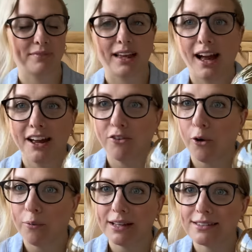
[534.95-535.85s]
I have
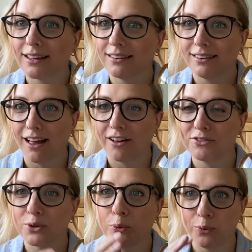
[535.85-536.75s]
always
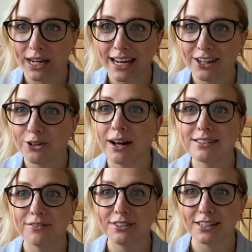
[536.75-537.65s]
loved wheat. You guys
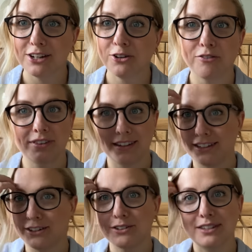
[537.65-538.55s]
have seen over the
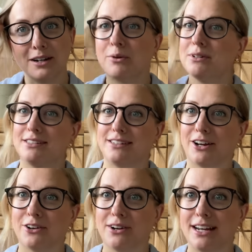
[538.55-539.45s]
years that I'm always
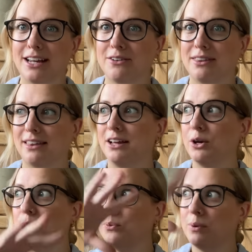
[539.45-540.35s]
decorating with
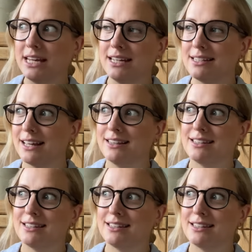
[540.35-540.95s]
like wheat and